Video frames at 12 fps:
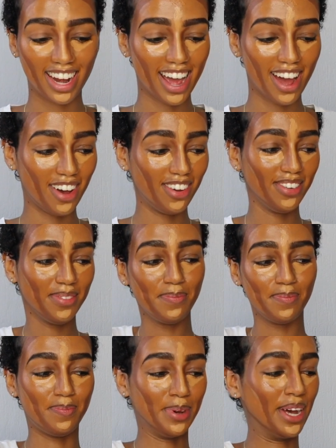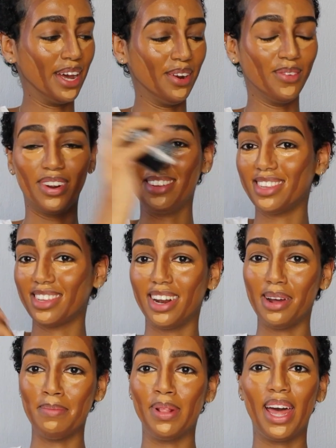now, but we're just
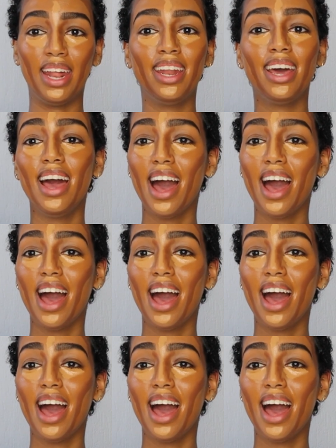gonna blend.